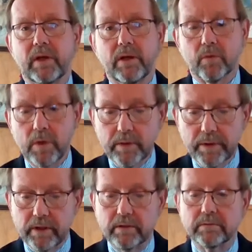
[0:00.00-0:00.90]

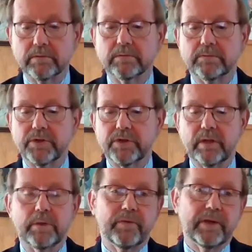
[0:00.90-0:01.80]
eroding for
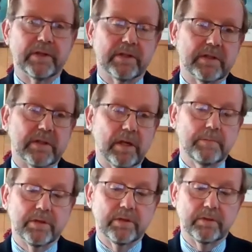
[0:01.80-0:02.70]
some offense
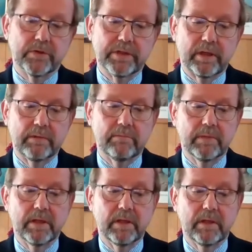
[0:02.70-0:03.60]
types over time,
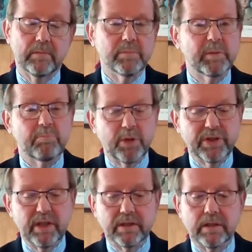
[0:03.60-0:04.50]
but
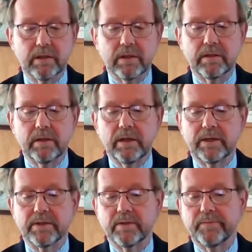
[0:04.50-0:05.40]
persisting
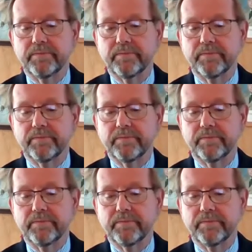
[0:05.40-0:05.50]
nonetheless.